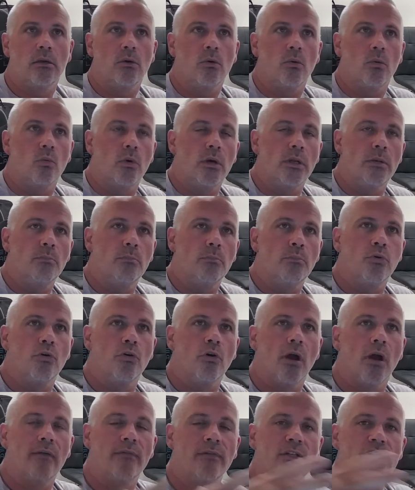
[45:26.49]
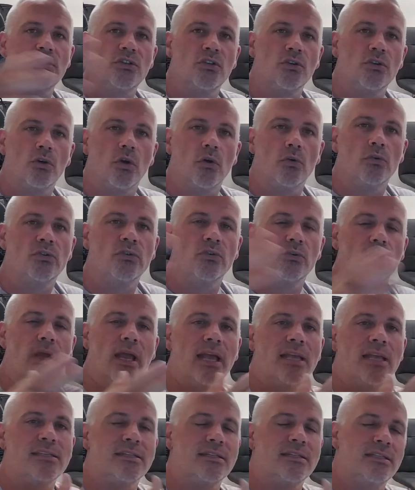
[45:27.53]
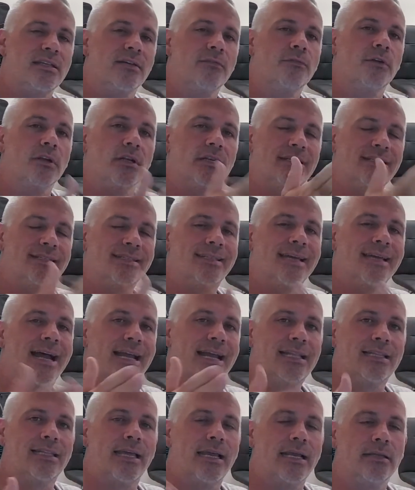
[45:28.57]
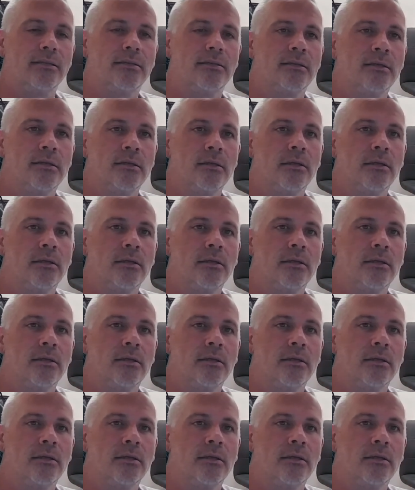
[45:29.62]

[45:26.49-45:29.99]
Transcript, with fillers: what province you go to has a different dialect.